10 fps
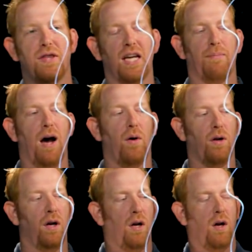to think about
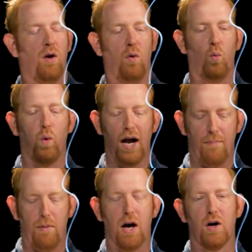when
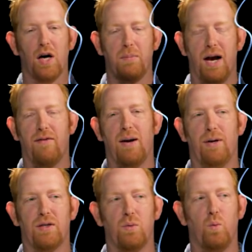I'm monitoring my environments,